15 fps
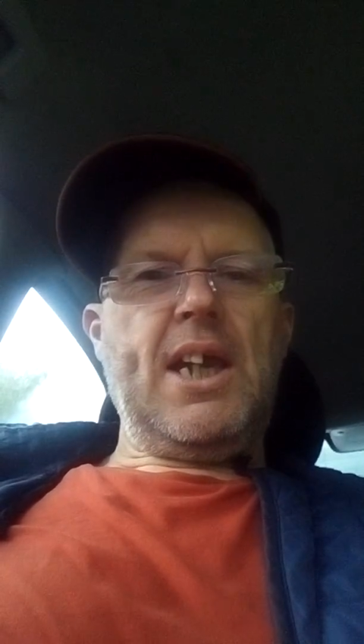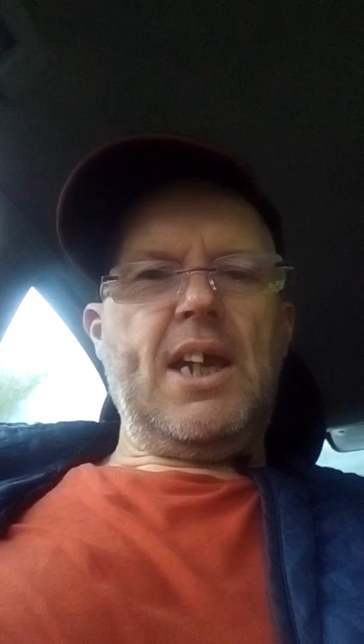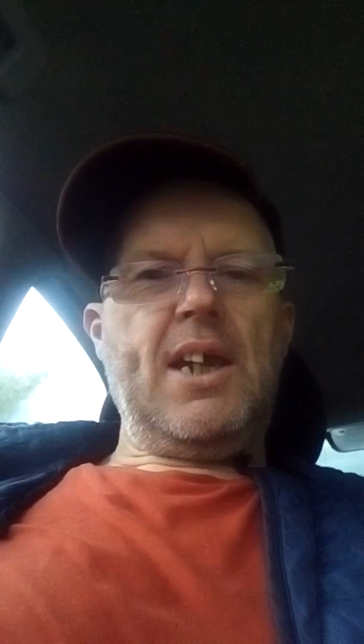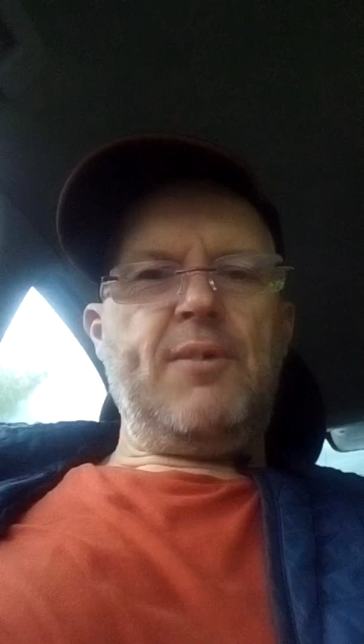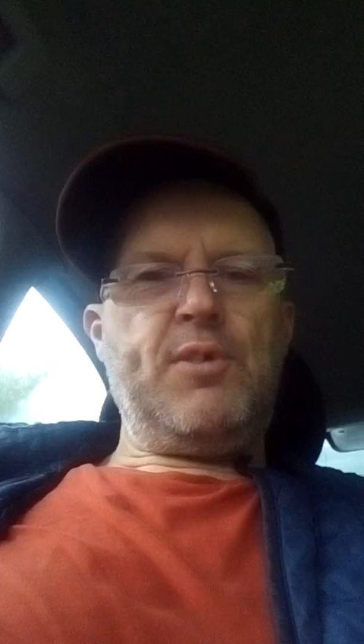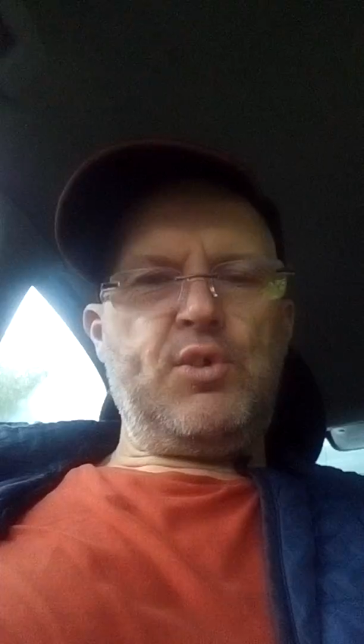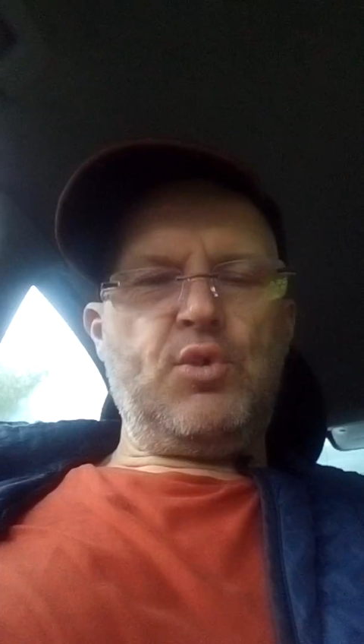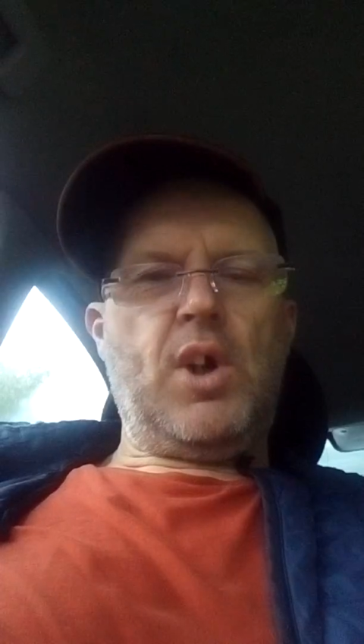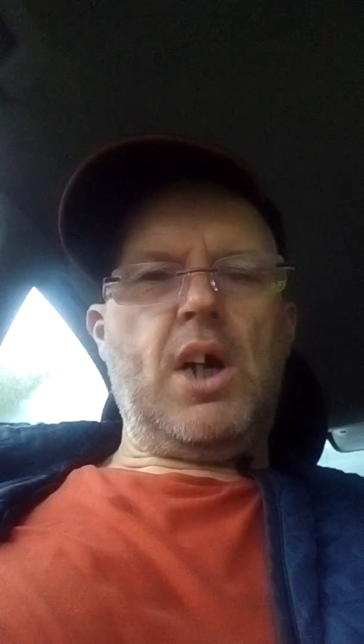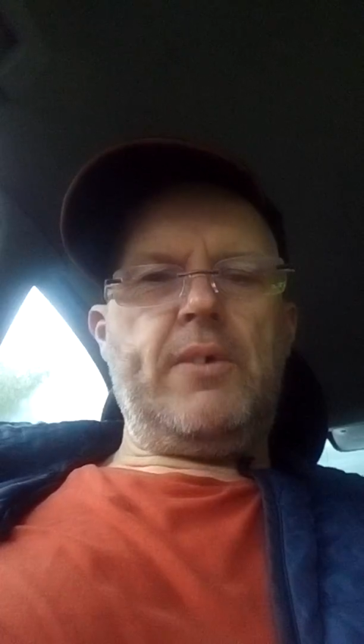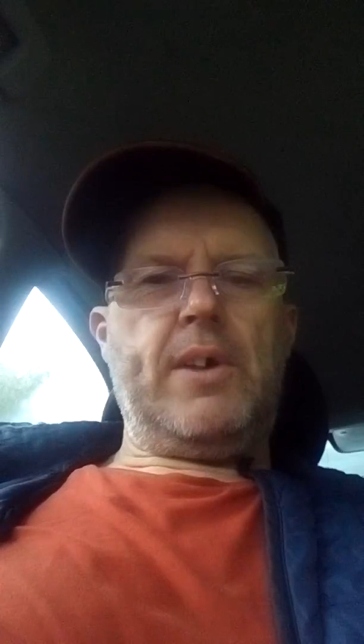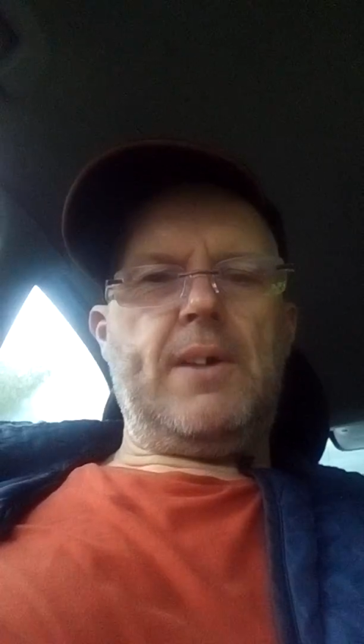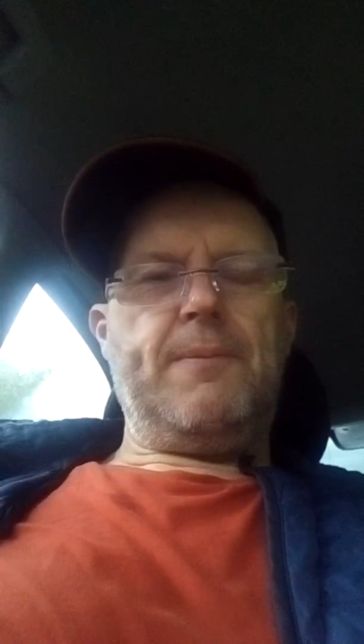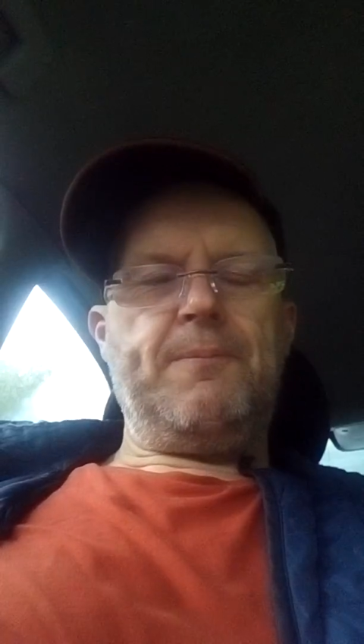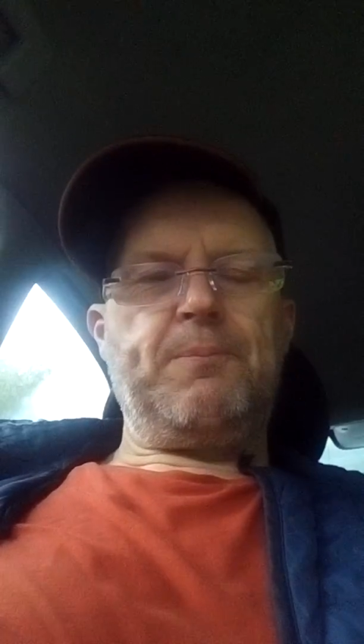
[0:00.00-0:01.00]
if you drive
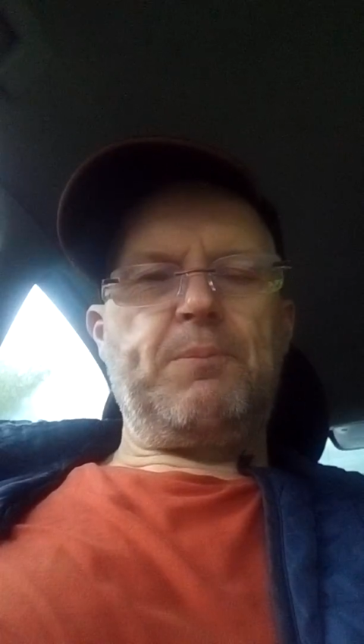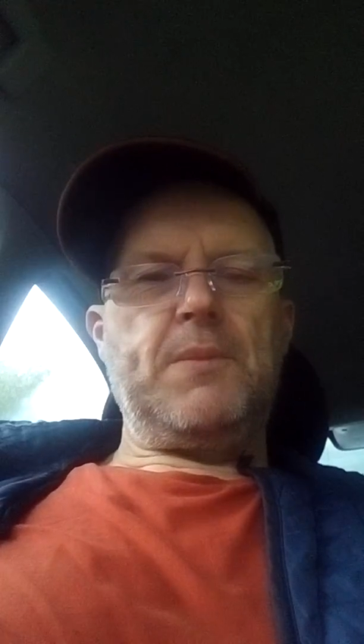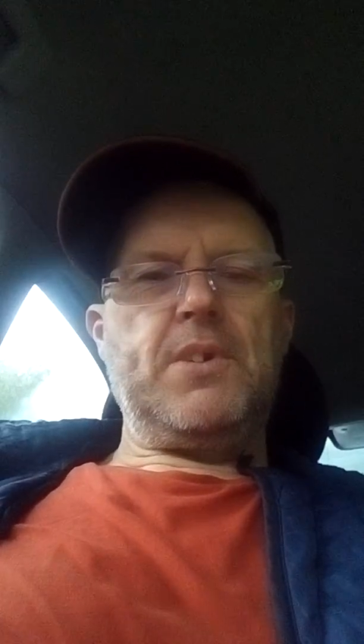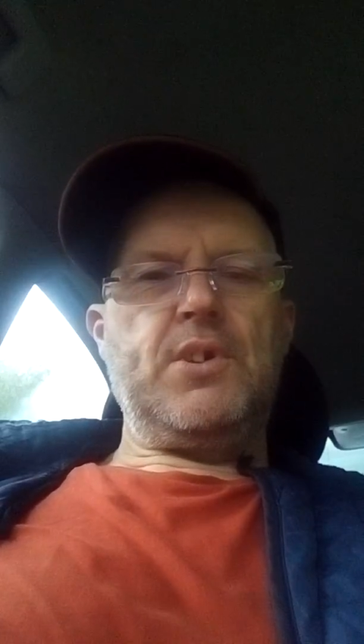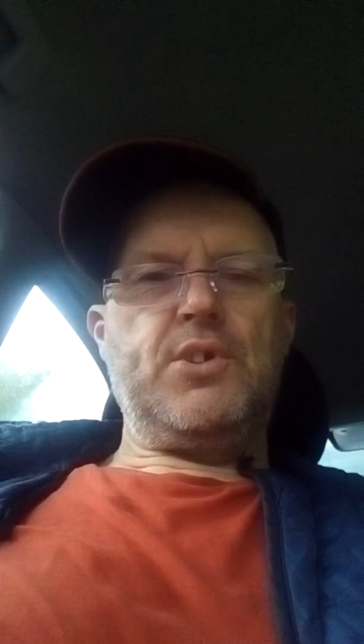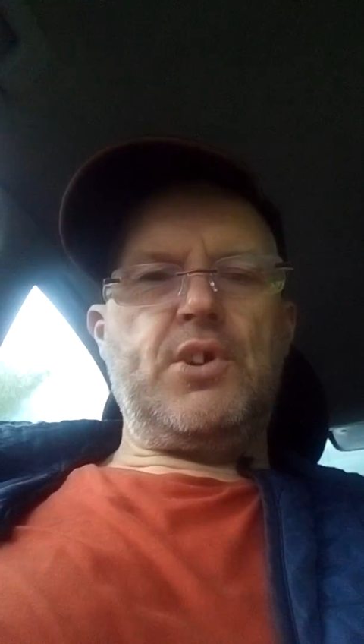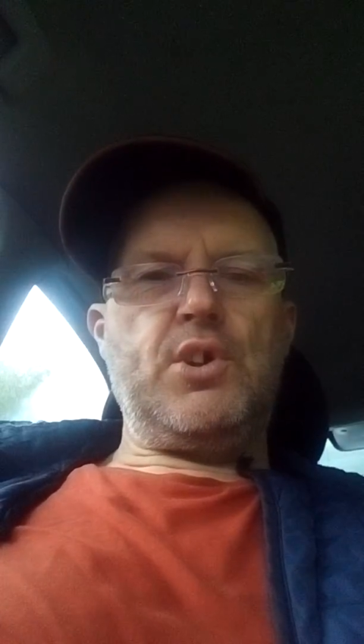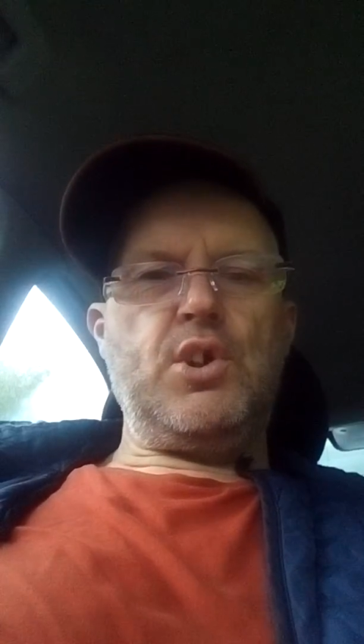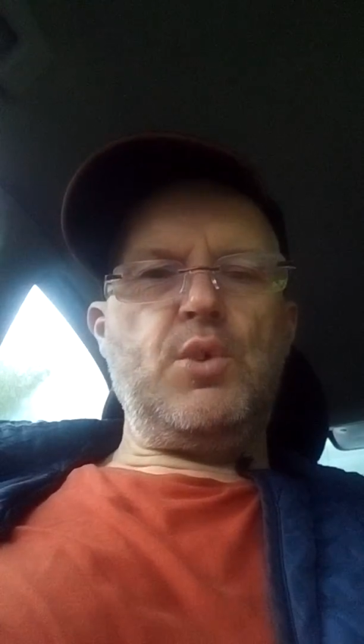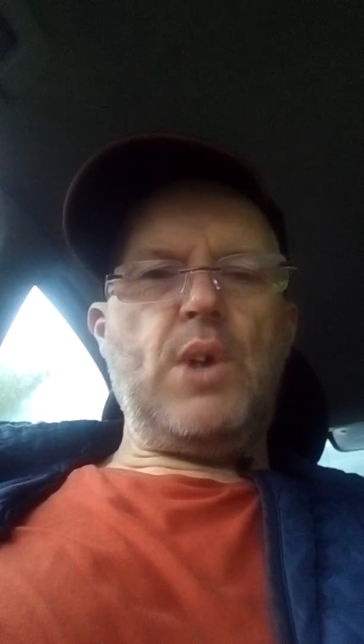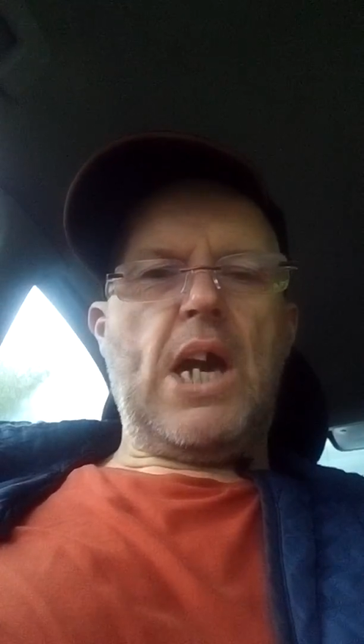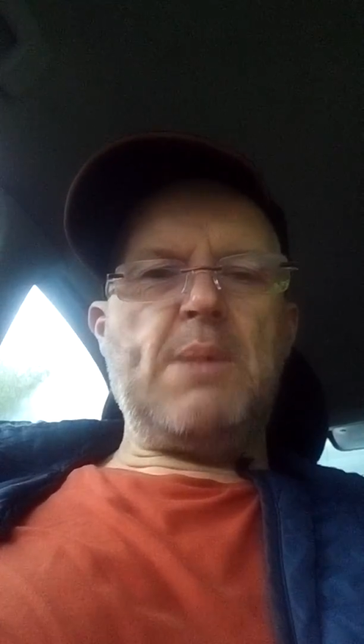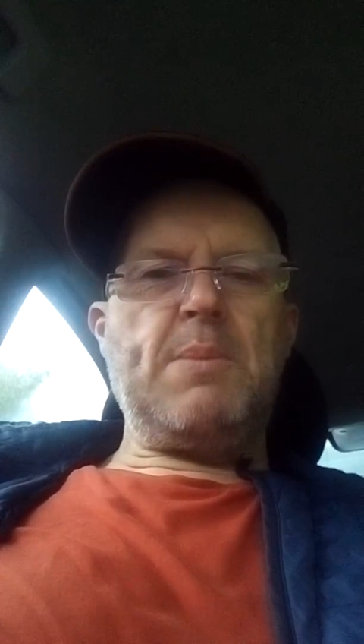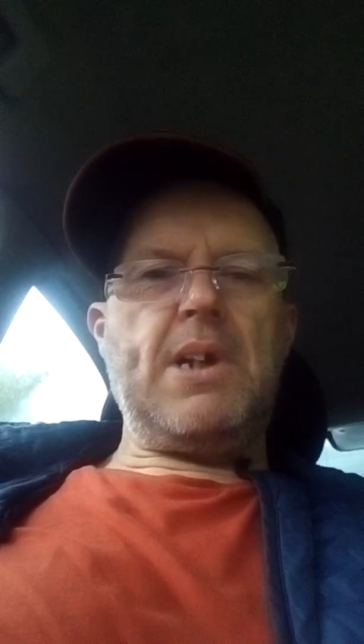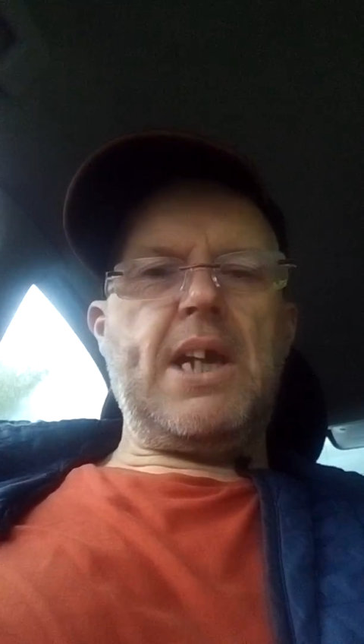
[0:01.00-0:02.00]
it, the new
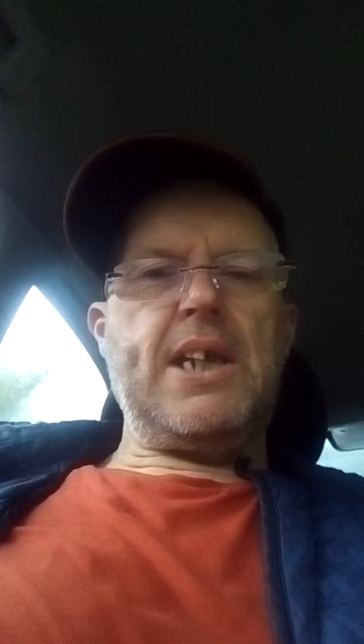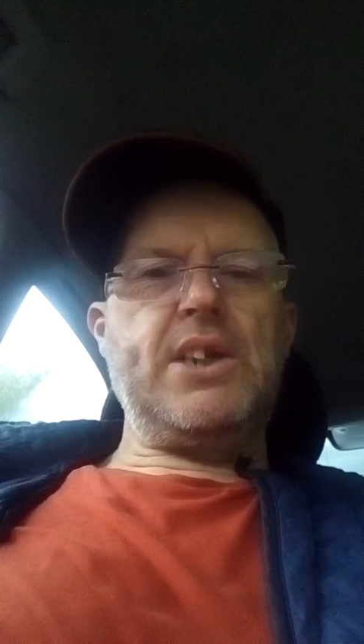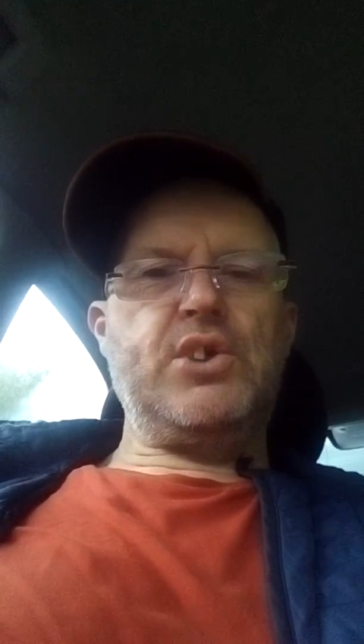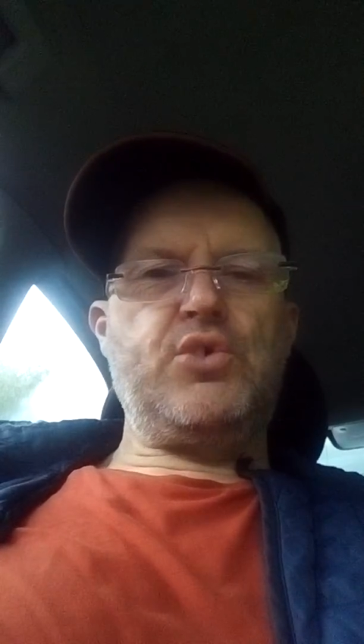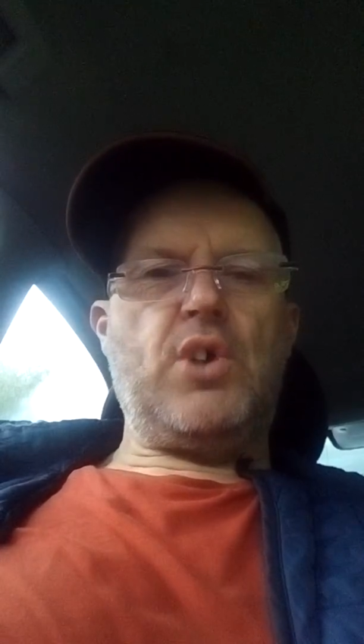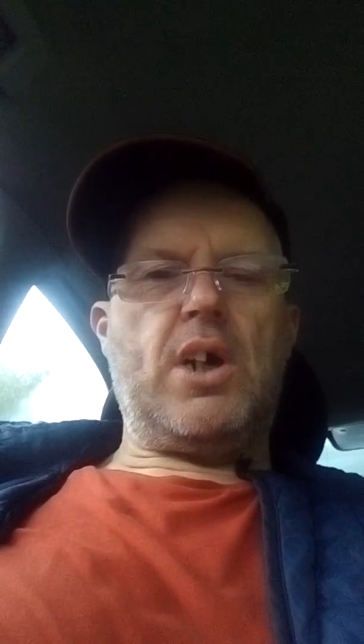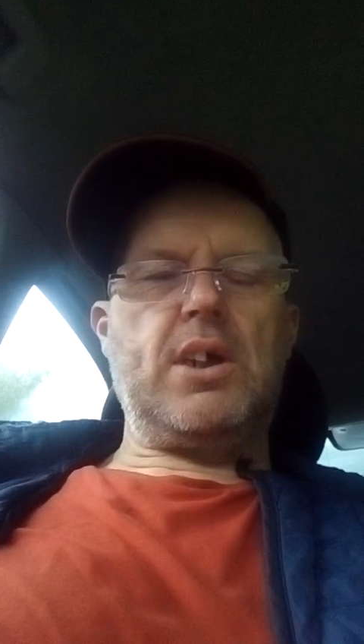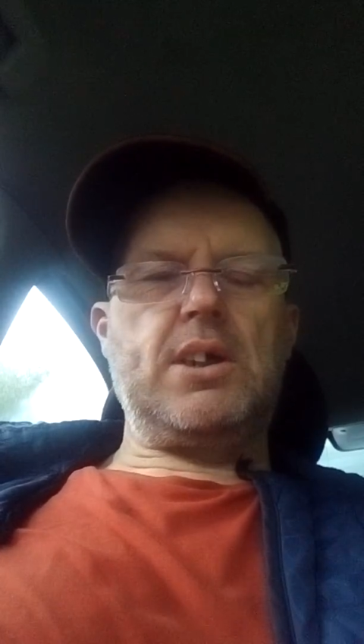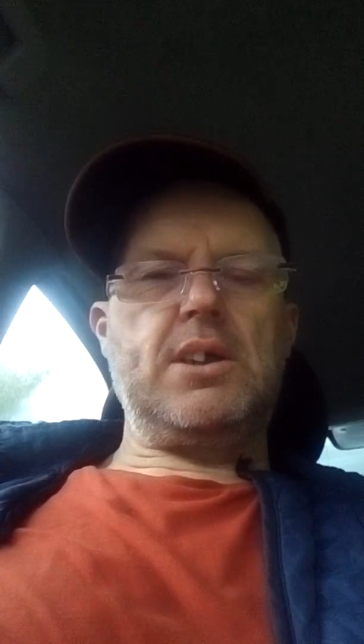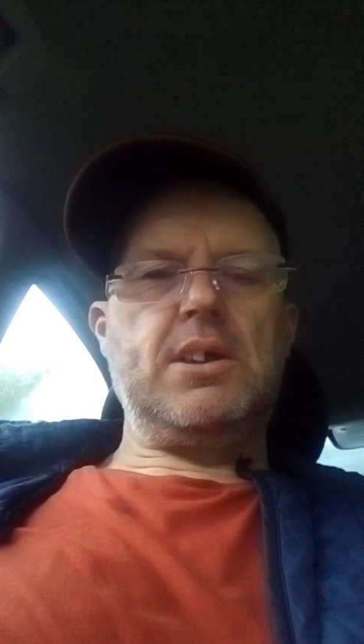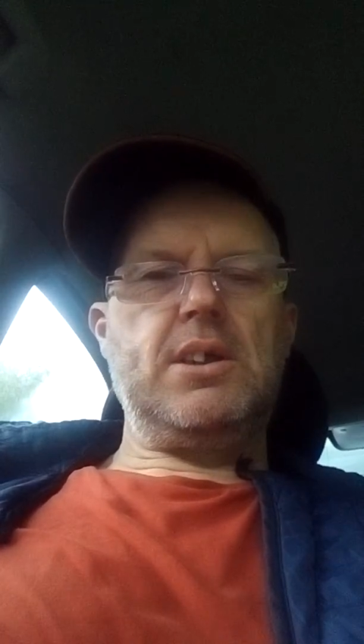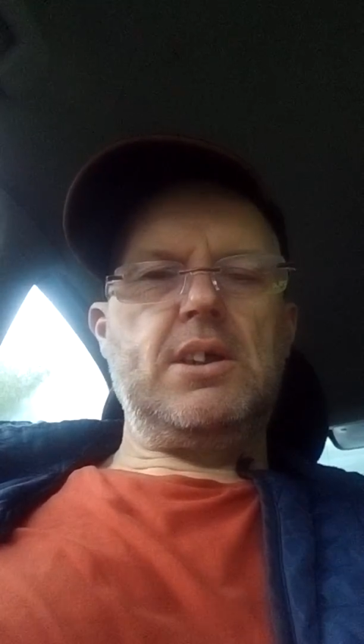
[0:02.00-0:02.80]
MAN truck,